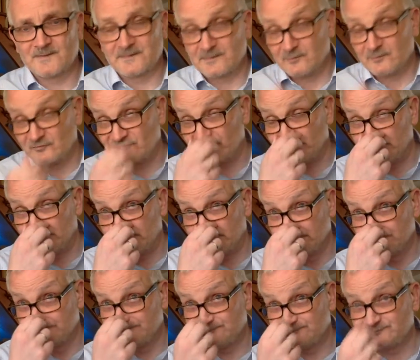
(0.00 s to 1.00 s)
there was a
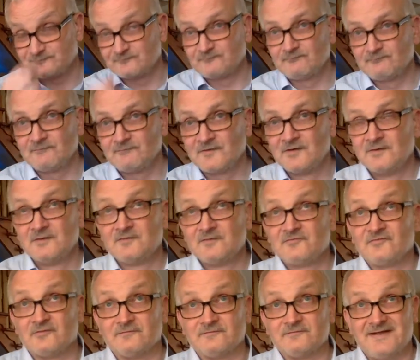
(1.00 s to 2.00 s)

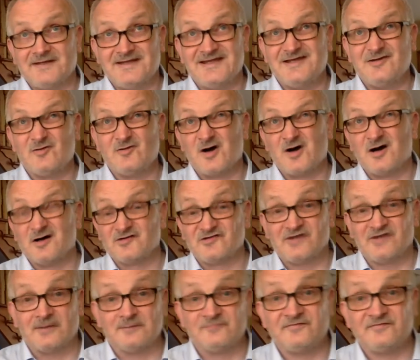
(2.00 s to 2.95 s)
sort of AOR type